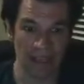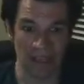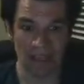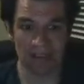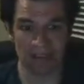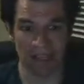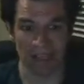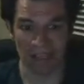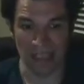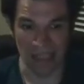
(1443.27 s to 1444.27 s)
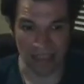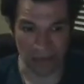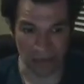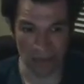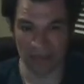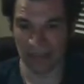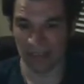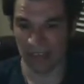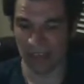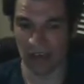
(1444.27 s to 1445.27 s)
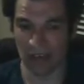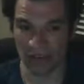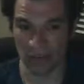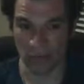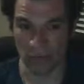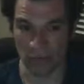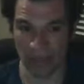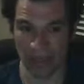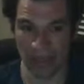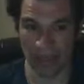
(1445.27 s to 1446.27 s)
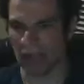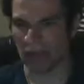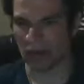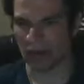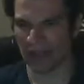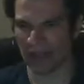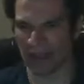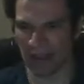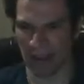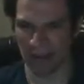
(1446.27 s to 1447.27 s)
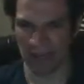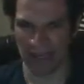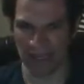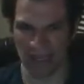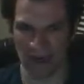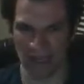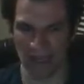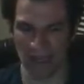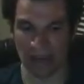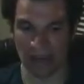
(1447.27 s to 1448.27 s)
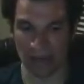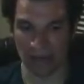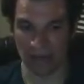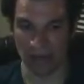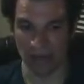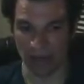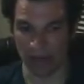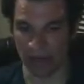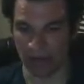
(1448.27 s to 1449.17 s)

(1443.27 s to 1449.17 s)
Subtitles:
this thing that we see on the tree and what is happening right here on the tree.